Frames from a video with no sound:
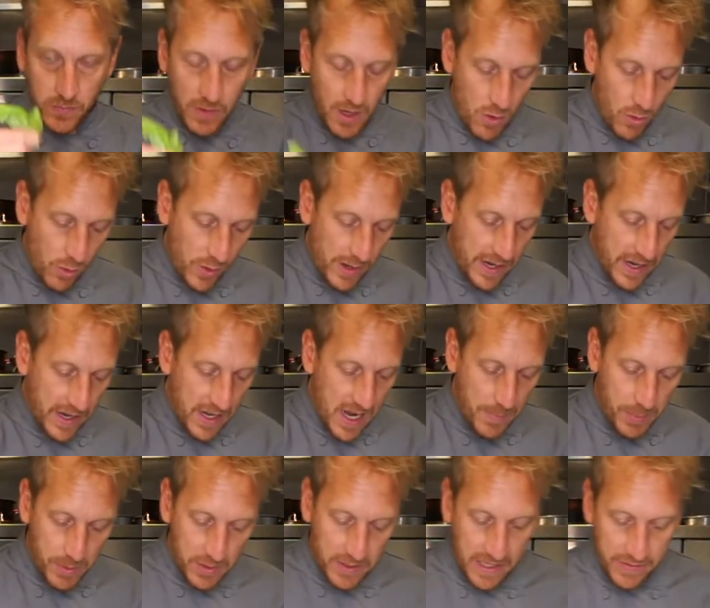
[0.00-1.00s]
we want to get a
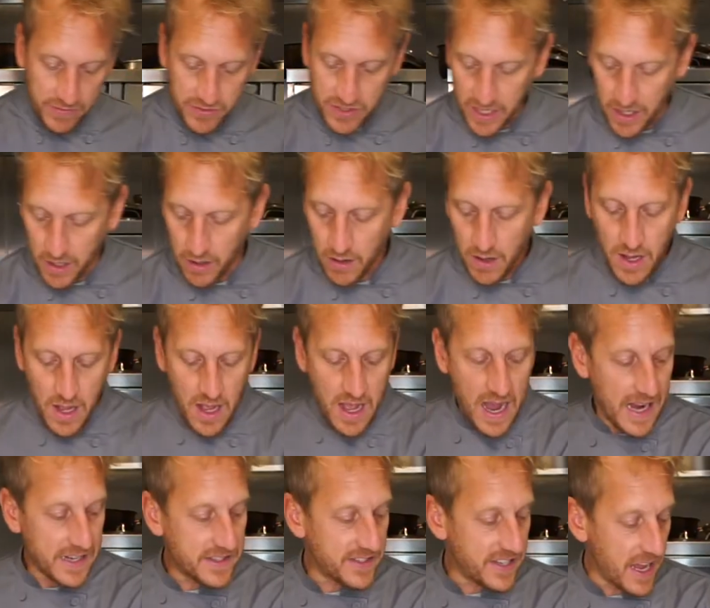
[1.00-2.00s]
couple leaves here.
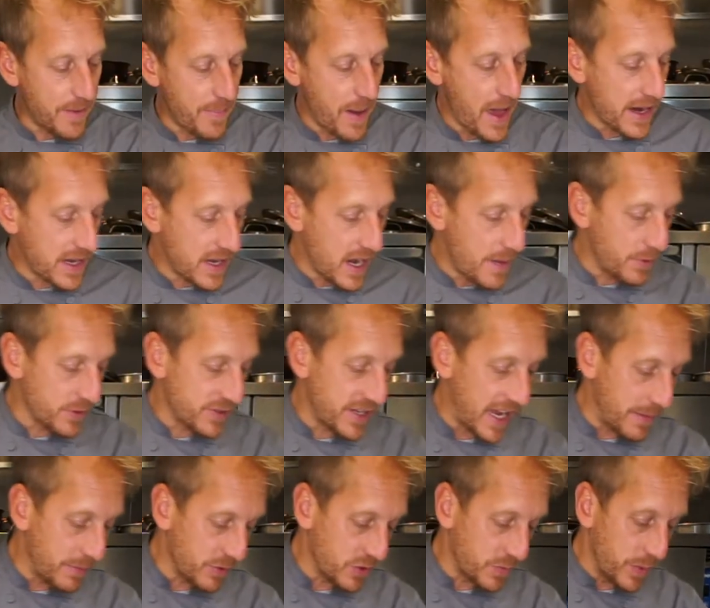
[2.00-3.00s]
I'd say about a couple
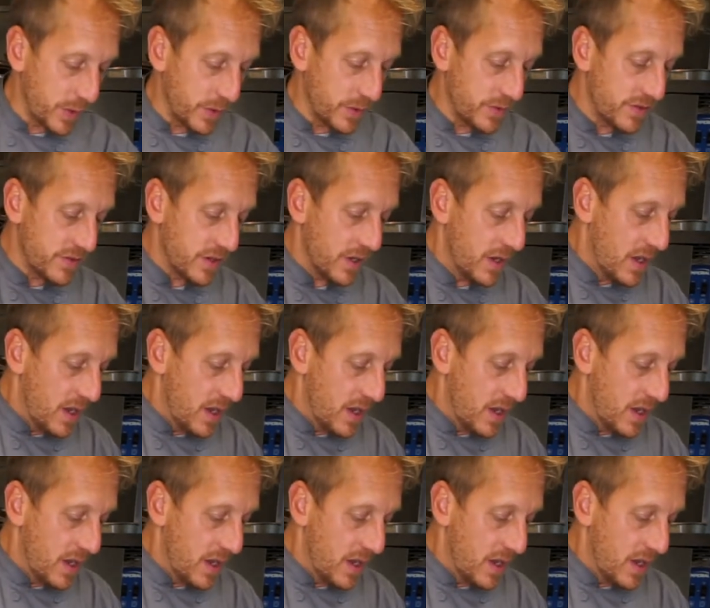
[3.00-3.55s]
tablespoons